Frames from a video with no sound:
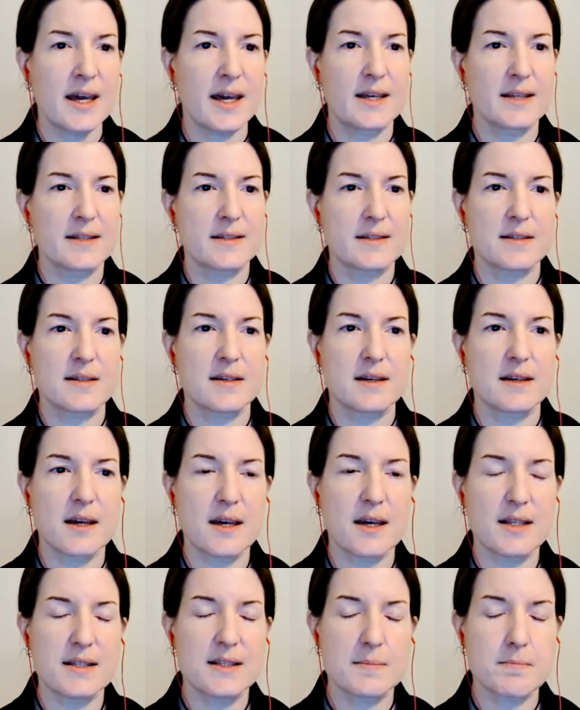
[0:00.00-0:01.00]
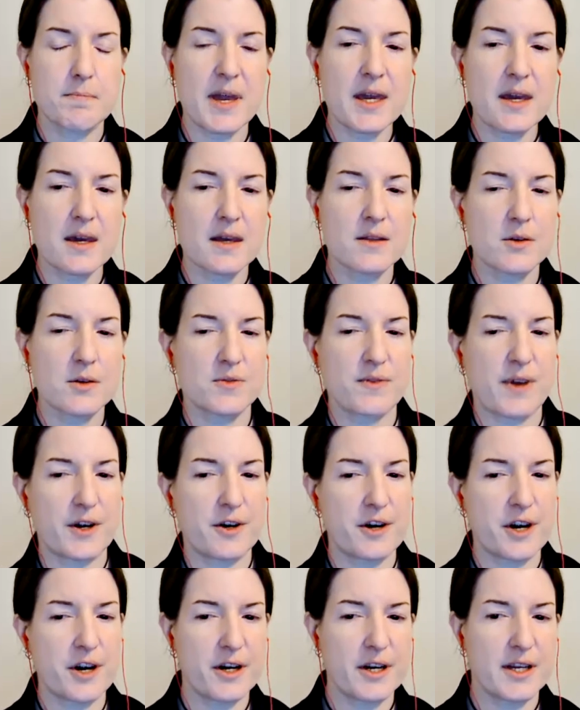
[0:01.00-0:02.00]
It's making those
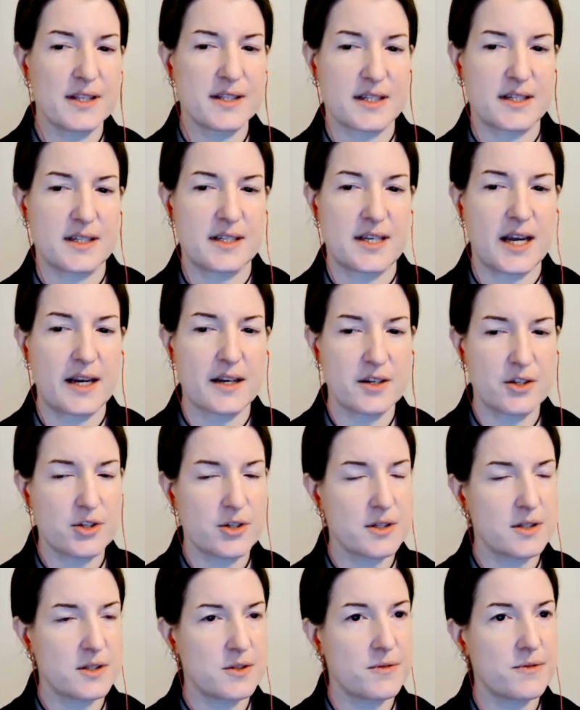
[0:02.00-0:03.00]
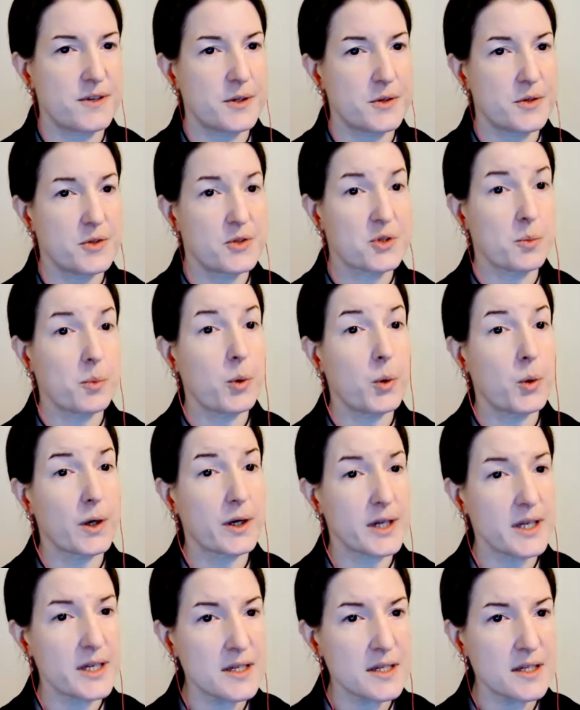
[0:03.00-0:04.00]
veterinarians and technicians feel
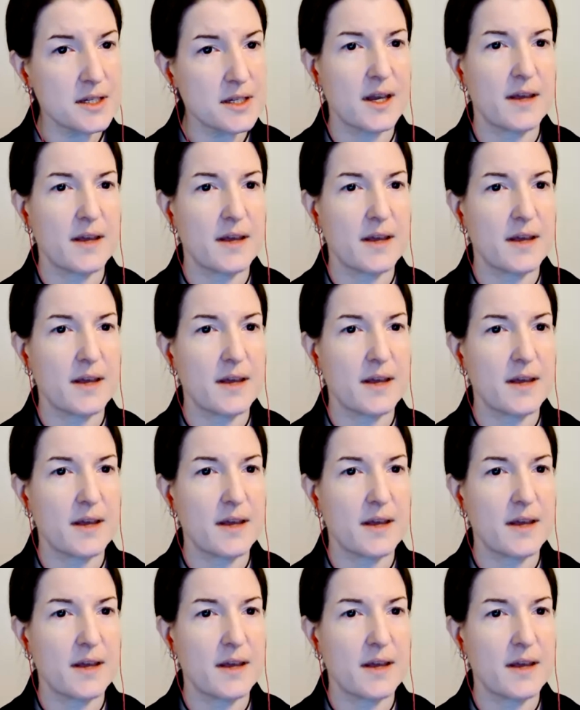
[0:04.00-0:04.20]
supported,